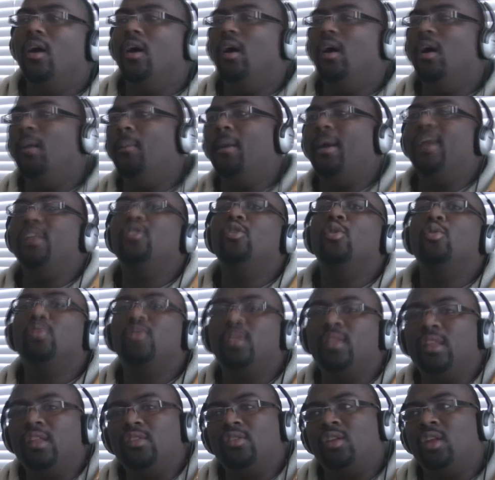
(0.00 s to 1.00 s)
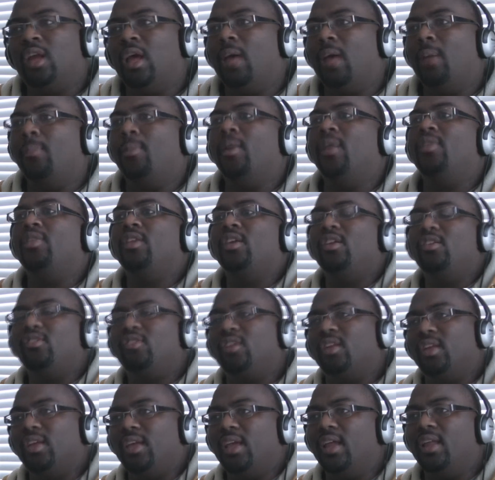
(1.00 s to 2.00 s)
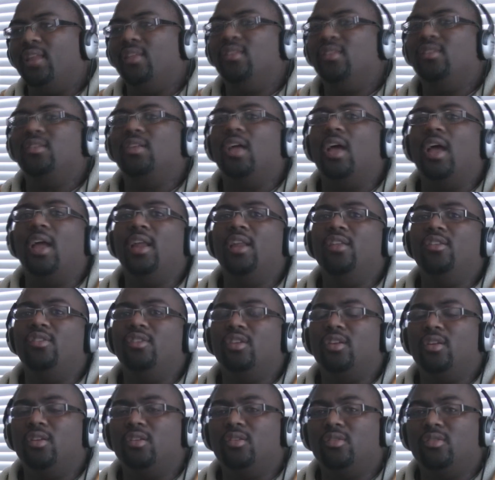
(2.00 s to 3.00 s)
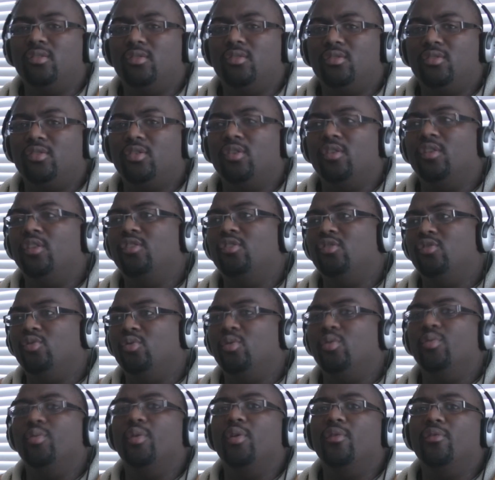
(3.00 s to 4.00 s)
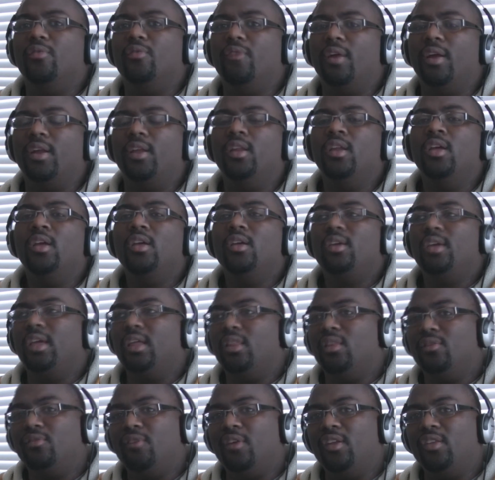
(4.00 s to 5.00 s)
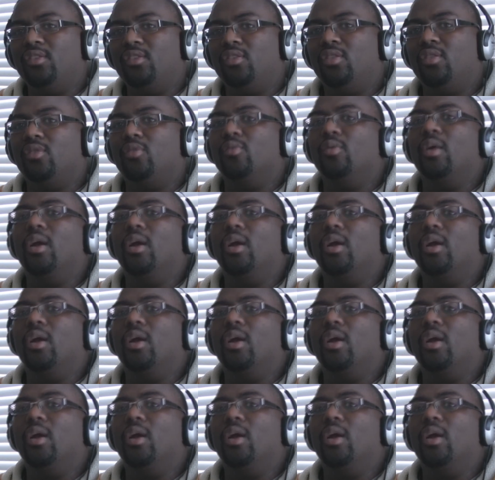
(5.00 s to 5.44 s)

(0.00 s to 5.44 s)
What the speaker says: I don't think that's going to happen. I think he's going to get inside. He's going to turn this into a real fight, get the fight to the